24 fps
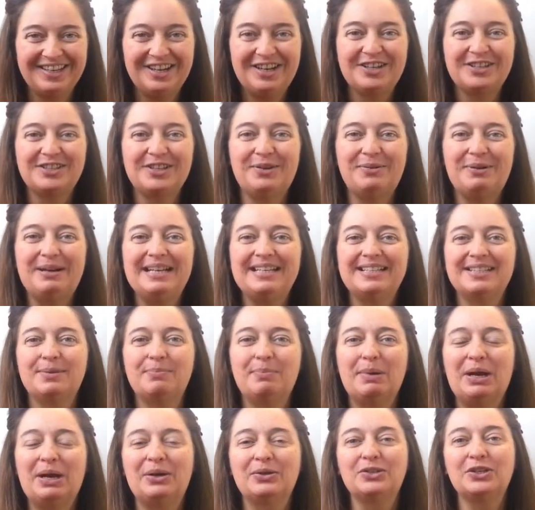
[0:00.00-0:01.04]
So it's
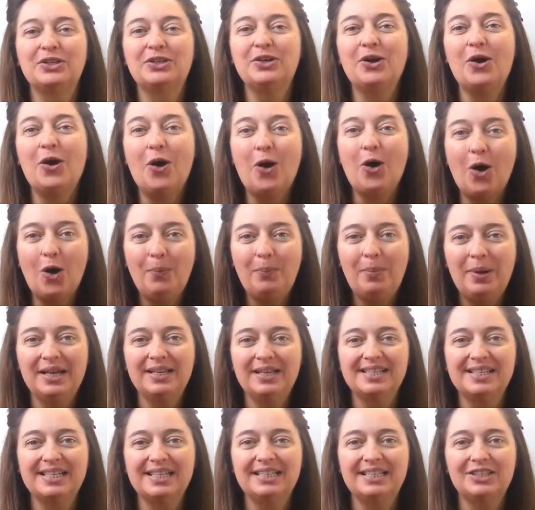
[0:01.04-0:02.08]
about an
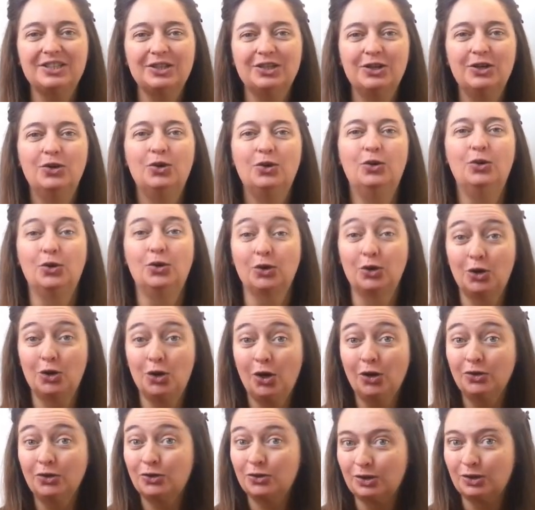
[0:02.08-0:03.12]
opposite or
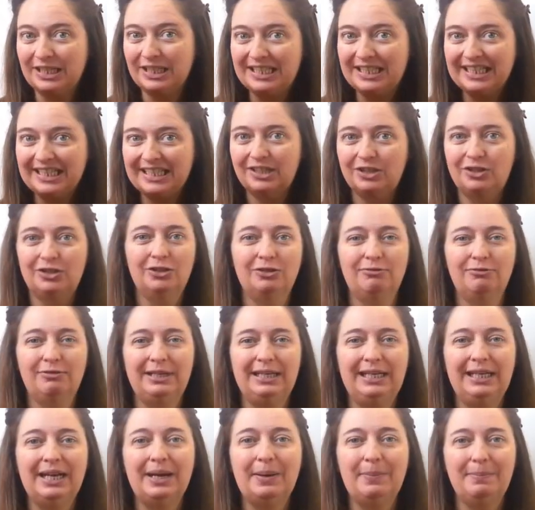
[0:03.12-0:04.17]

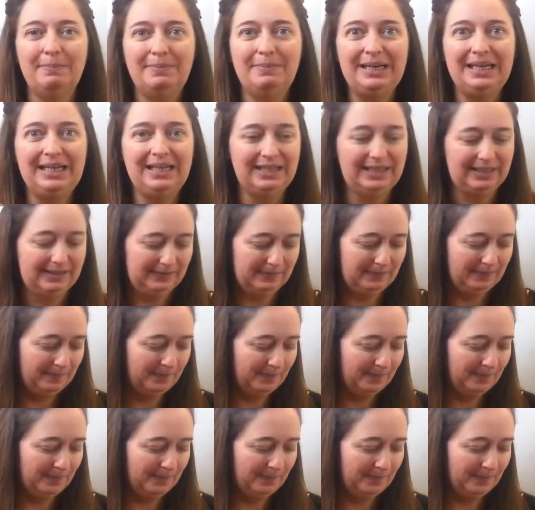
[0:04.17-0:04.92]
contradictory meaning.